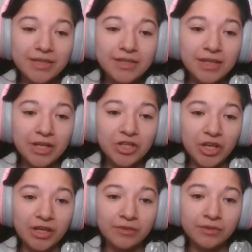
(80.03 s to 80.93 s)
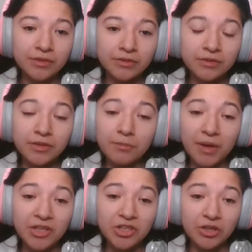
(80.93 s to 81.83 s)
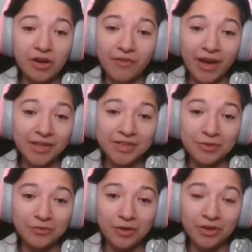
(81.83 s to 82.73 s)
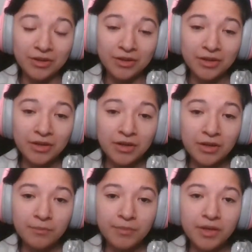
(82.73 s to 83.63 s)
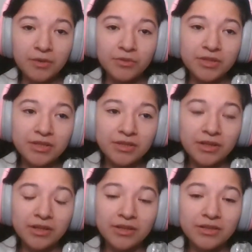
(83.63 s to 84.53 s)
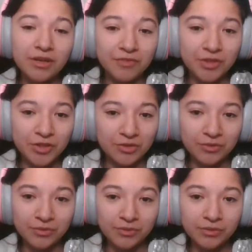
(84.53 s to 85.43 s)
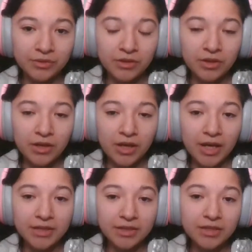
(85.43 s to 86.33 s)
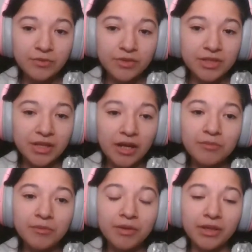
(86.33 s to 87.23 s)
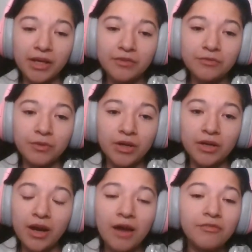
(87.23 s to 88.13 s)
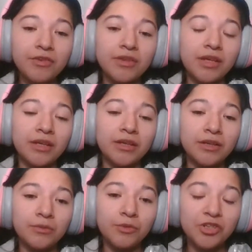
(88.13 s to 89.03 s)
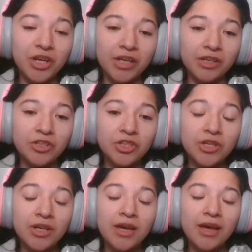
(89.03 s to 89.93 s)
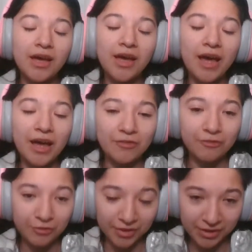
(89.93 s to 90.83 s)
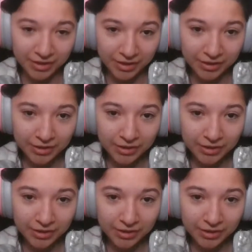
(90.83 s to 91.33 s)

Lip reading: Stage 8, the best year I've had so far, but it was the toughest too. As this was a time in my life where everything would change. Everything.